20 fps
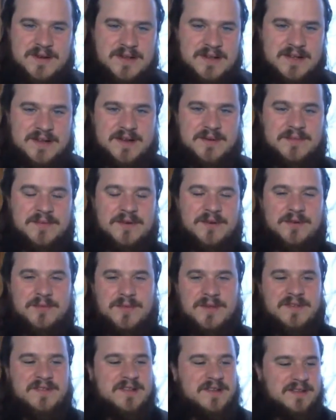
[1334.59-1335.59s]
Like, I'm going to be
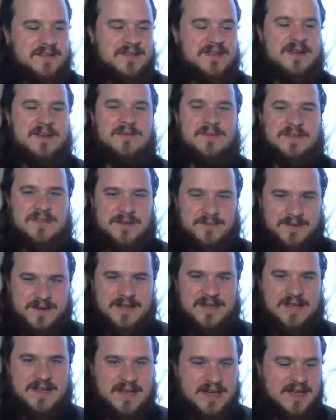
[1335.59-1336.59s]
sitting there with the
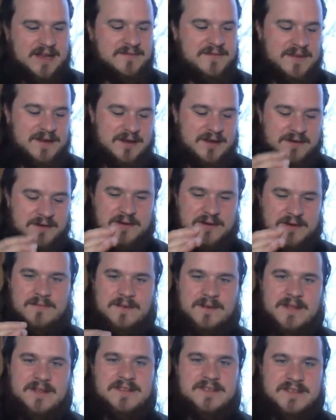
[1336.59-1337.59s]
PDF and going over
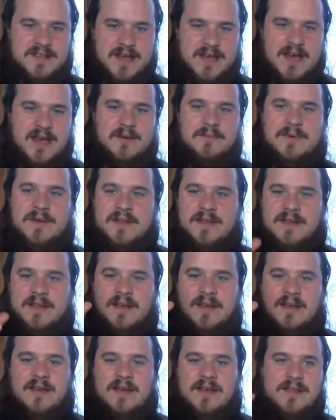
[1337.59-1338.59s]
each step and
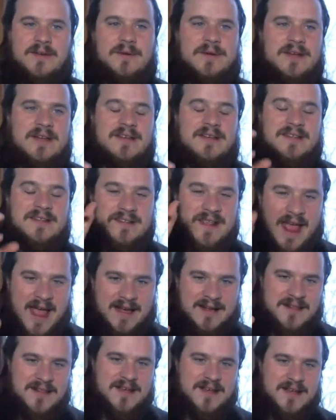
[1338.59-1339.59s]
doing it
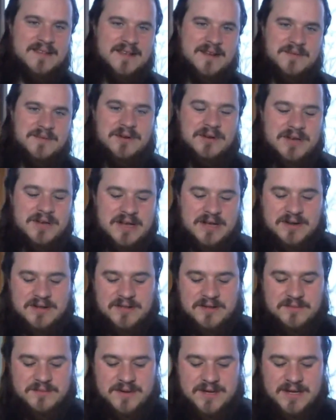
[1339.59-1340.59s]
exactly as I wrote it down on the
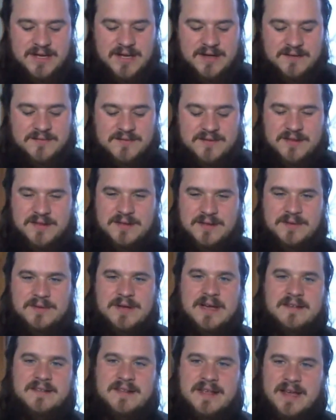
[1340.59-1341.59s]
PDF, so that you
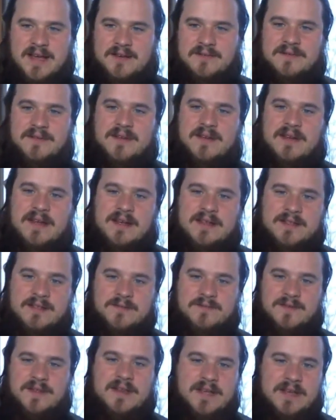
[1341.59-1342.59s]
guys have the
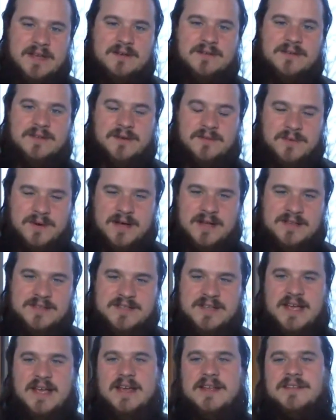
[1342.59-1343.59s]
video to watch
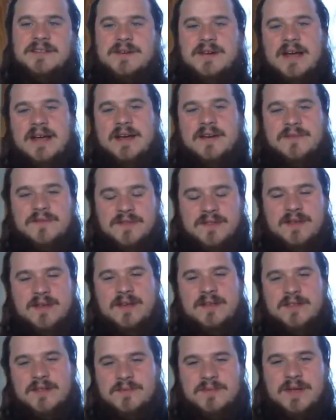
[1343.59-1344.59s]
and you have
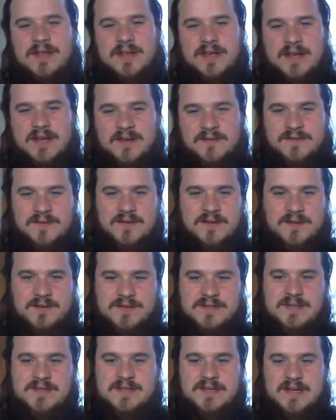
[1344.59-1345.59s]
the PDF to use
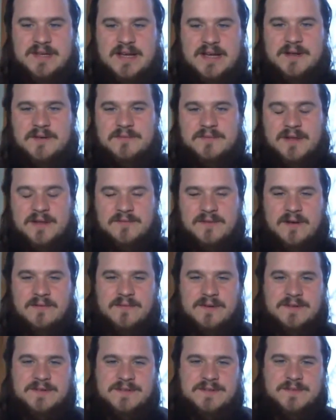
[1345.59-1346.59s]
as a guide and
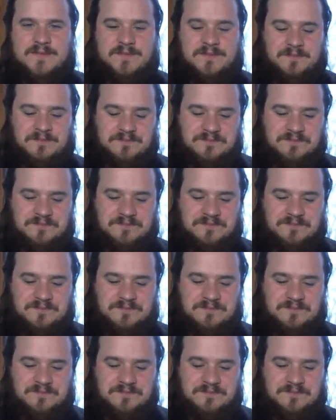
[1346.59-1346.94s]
reference.